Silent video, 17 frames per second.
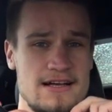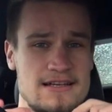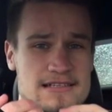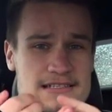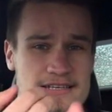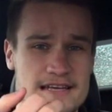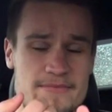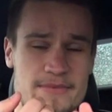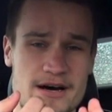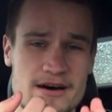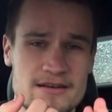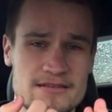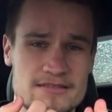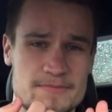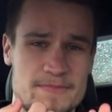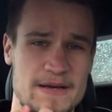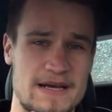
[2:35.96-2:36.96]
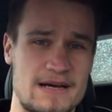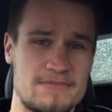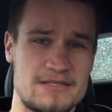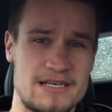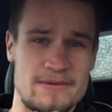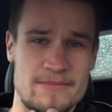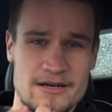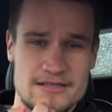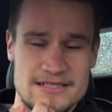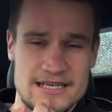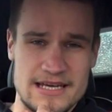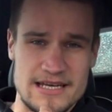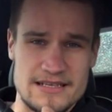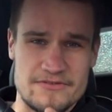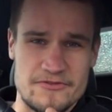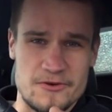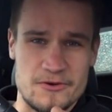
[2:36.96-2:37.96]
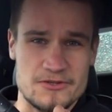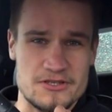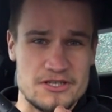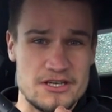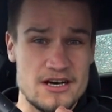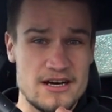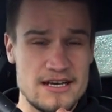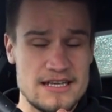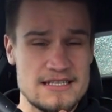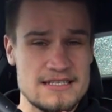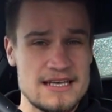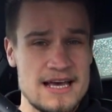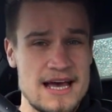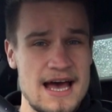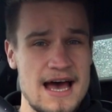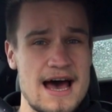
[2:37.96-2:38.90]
cinema, to pick up cinema tickets for tonight,